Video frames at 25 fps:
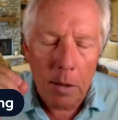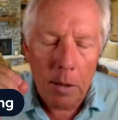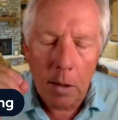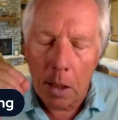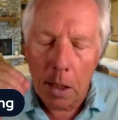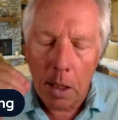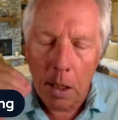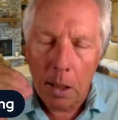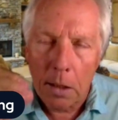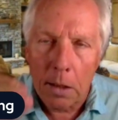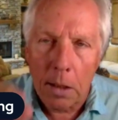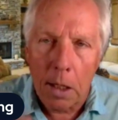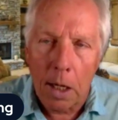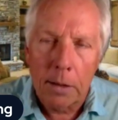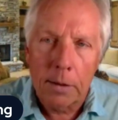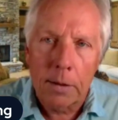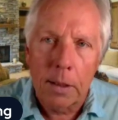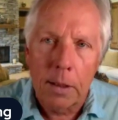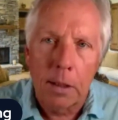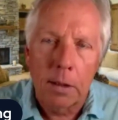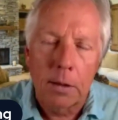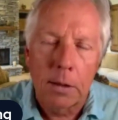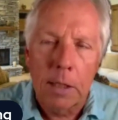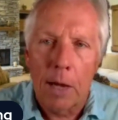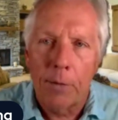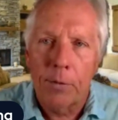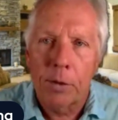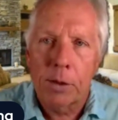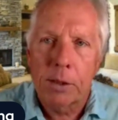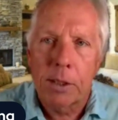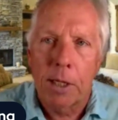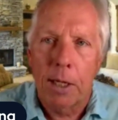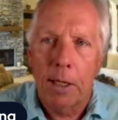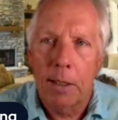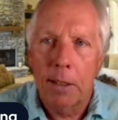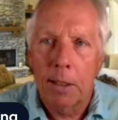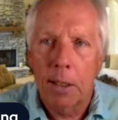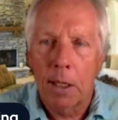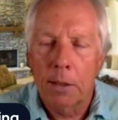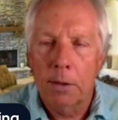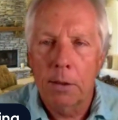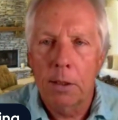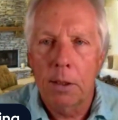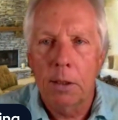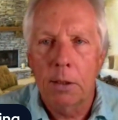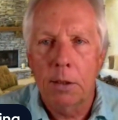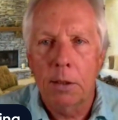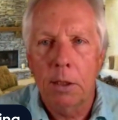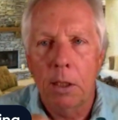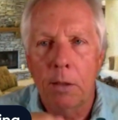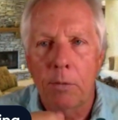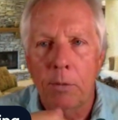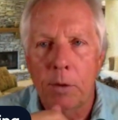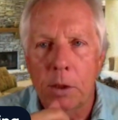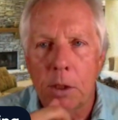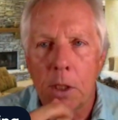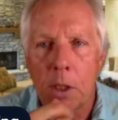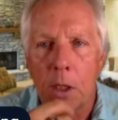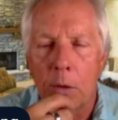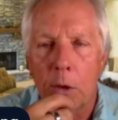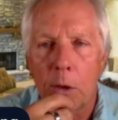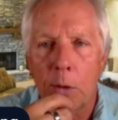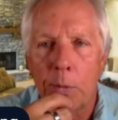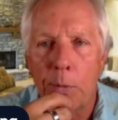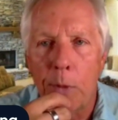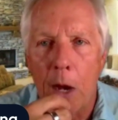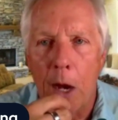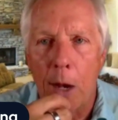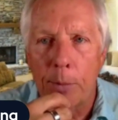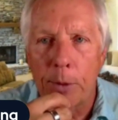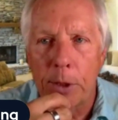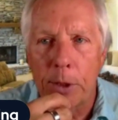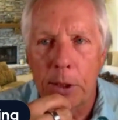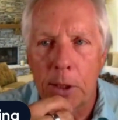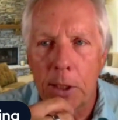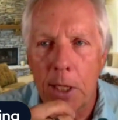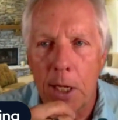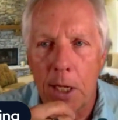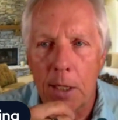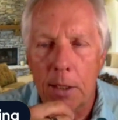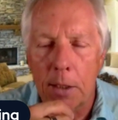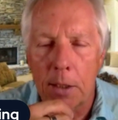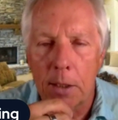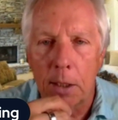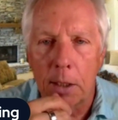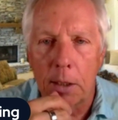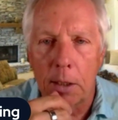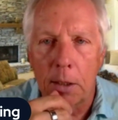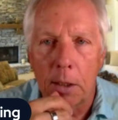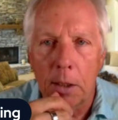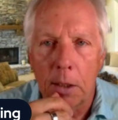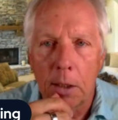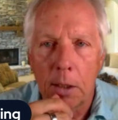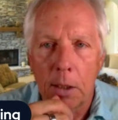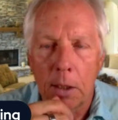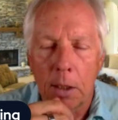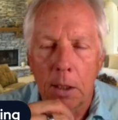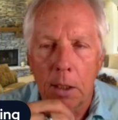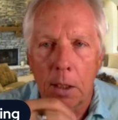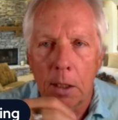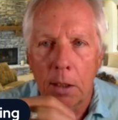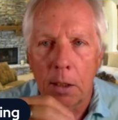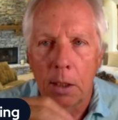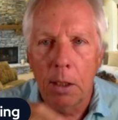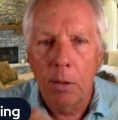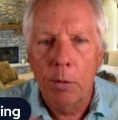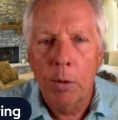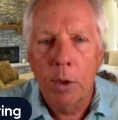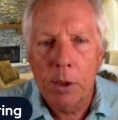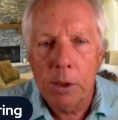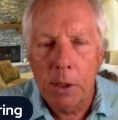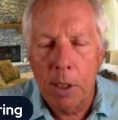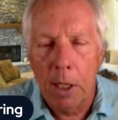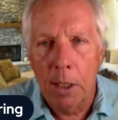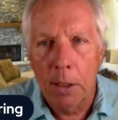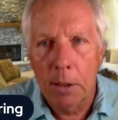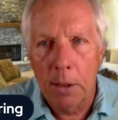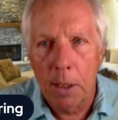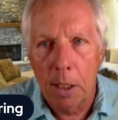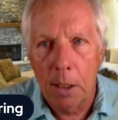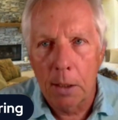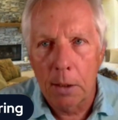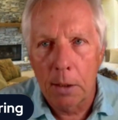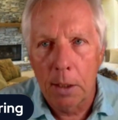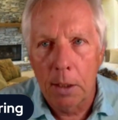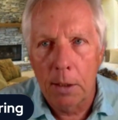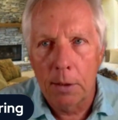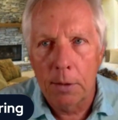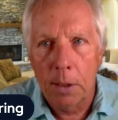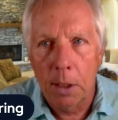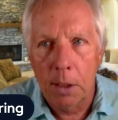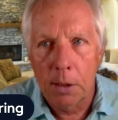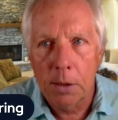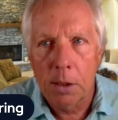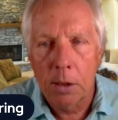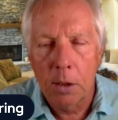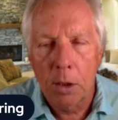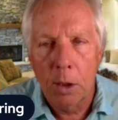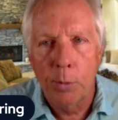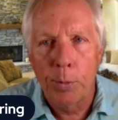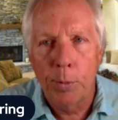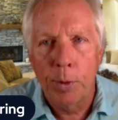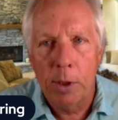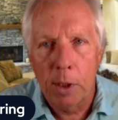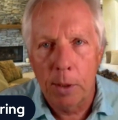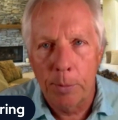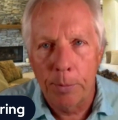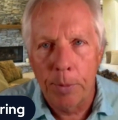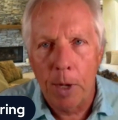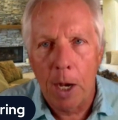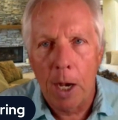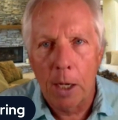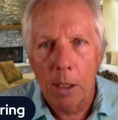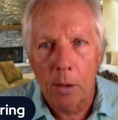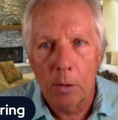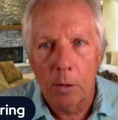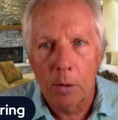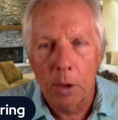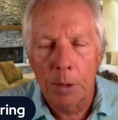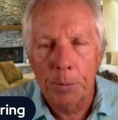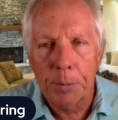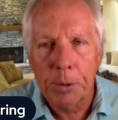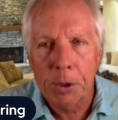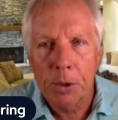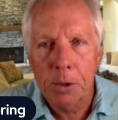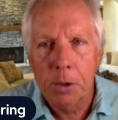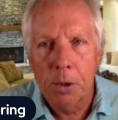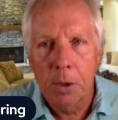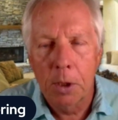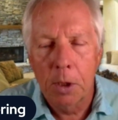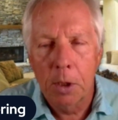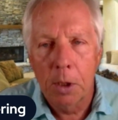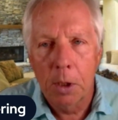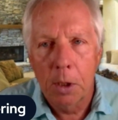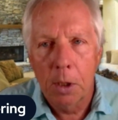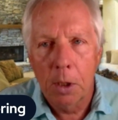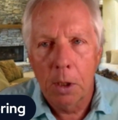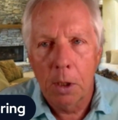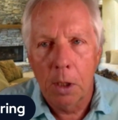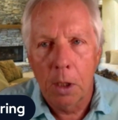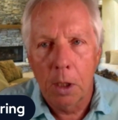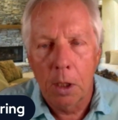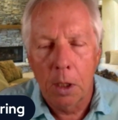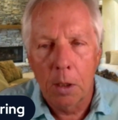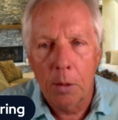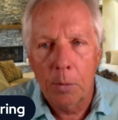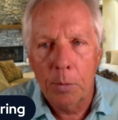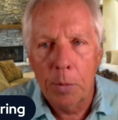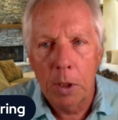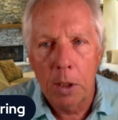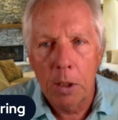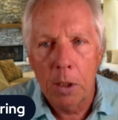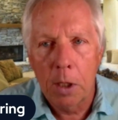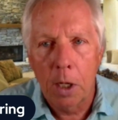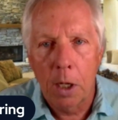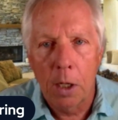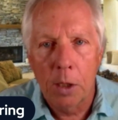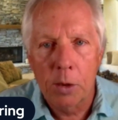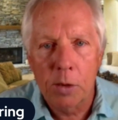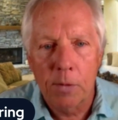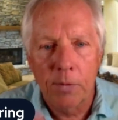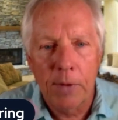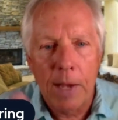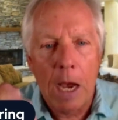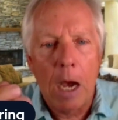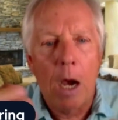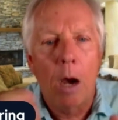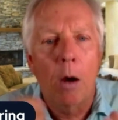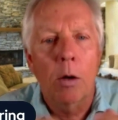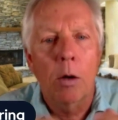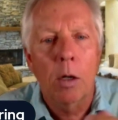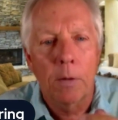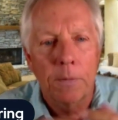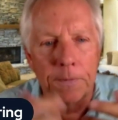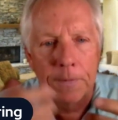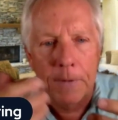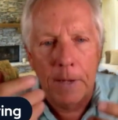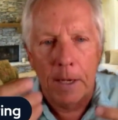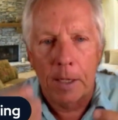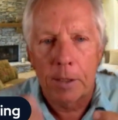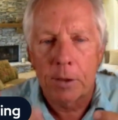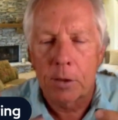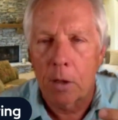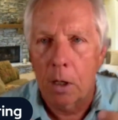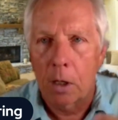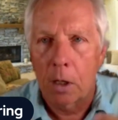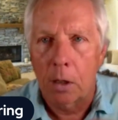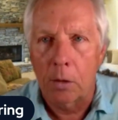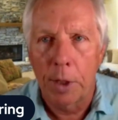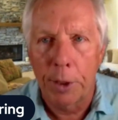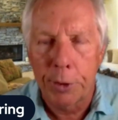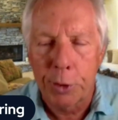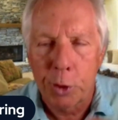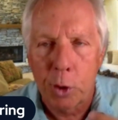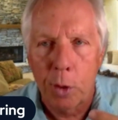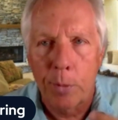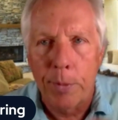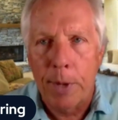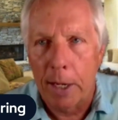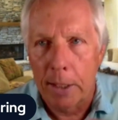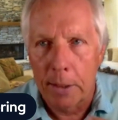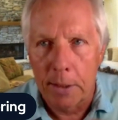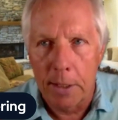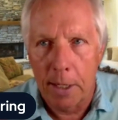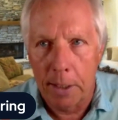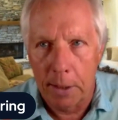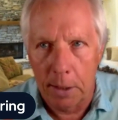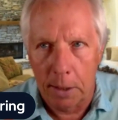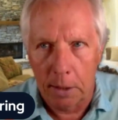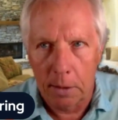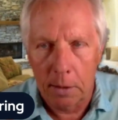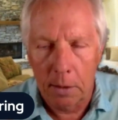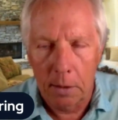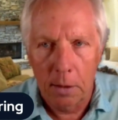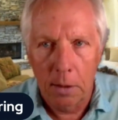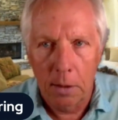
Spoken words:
I think, devastating. I did a TV show with Bobby Kennedy, and he was saying that he thinks it could be the apocalypse because of how it affects our electromagnetic